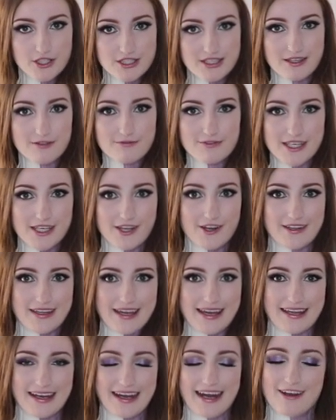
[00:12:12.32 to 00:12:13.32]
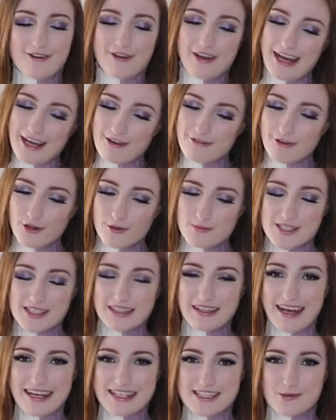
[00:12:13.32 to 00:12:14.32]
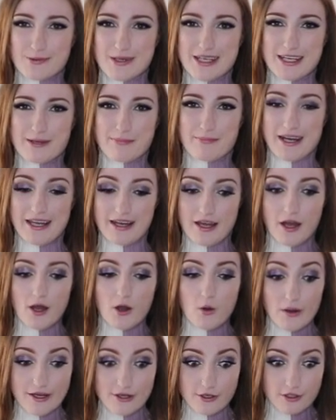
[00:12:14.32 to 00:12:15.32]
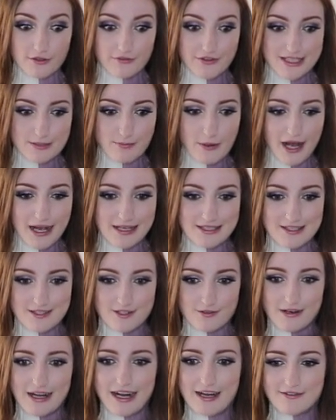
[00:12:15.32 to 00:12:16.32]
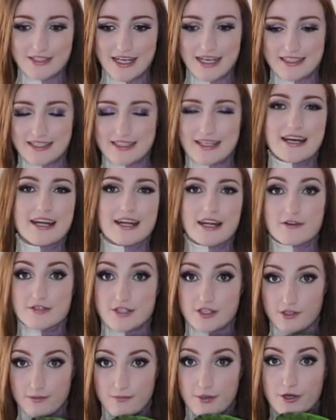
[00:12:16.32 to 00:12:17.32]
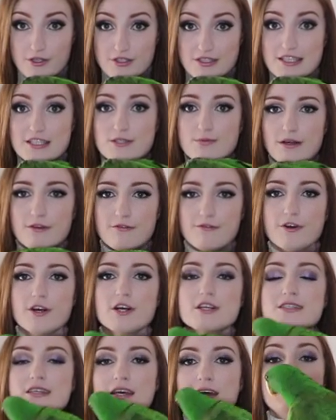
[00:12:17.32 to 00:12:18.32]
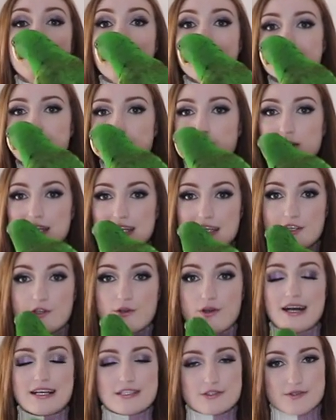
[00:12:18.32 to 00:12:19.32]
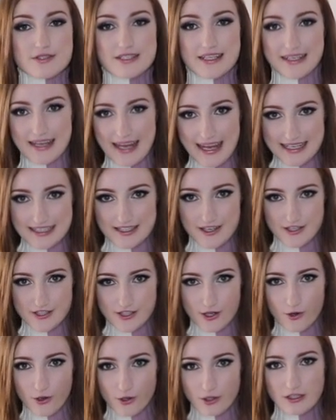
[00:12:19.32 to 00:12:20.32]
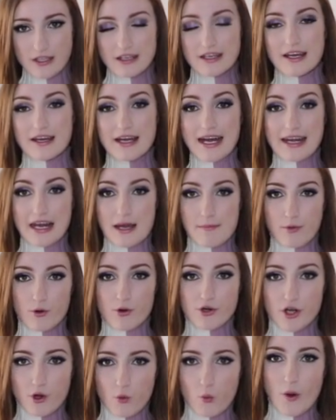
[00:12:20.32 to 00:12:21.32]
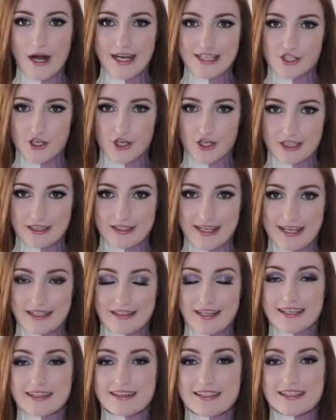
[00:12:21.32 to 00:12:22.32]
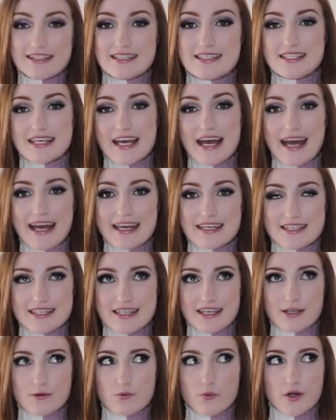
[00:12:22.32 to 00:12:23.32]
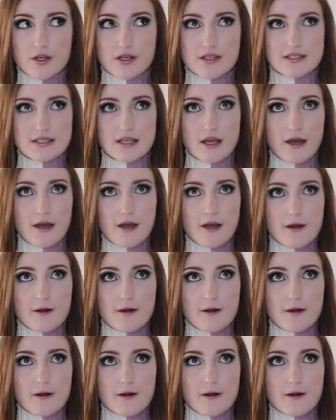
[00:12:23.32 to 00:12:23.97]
posted the video yet. I, I, filmed it last week, but when all of these parcels arrived, I decided I was gonna post this one first. Next week, you guys will see an ASOS haul, and I bought a white turtleneck like this, and it was